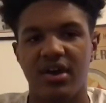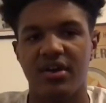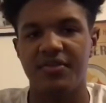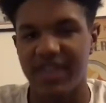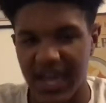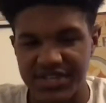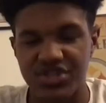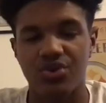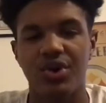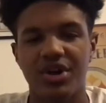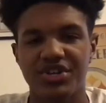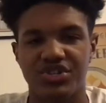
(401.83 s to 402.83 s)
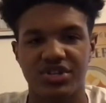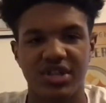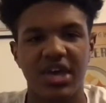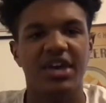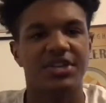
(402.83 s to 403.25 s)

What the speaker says: That's the question.